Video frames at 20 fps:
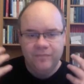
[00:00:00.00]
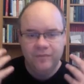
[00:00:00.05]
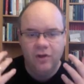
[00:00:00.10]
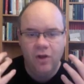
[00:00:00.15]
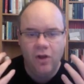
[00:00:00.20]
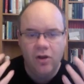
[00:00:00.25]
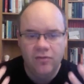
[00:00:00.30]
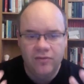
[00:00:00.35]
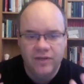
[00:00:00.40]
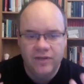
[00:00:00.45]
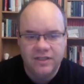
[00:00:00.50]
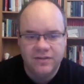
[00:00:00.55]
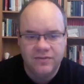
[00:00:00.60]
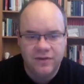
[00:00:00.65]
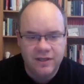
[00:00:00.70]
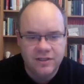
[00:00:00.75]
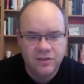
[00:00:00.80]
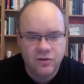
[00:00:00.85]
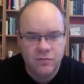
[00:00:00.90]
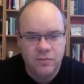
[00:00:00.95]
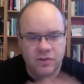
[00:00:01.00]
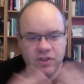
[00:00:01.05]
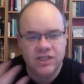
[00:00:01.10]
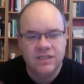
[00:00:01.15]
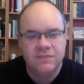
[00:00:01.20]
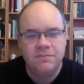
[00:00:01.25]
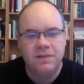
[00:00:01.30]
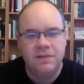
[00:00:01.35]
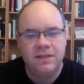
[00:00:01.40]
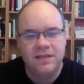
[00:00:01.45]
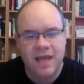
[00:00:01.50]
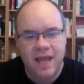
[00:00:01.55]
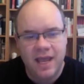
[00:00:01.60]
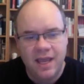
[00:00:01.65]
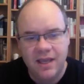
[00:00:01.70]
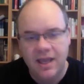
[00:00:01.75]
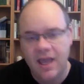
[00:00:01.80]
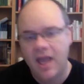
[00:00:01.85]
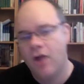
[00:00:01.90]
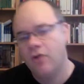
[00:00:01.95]
All of these things could just be
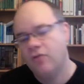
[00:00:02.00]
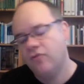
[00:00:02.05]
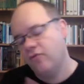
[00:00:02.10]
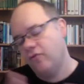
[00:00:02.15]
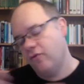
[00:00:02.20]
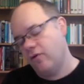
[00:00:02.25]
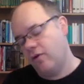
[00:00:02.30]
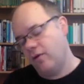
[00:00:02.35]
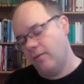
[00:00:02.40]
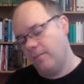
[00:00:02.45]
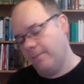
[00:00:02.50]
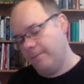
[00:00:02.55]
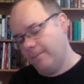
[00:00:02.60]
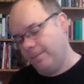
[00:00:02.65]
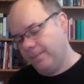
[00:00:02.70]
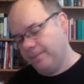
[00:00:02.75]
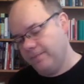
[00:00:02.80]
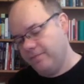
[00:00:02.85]
taken out from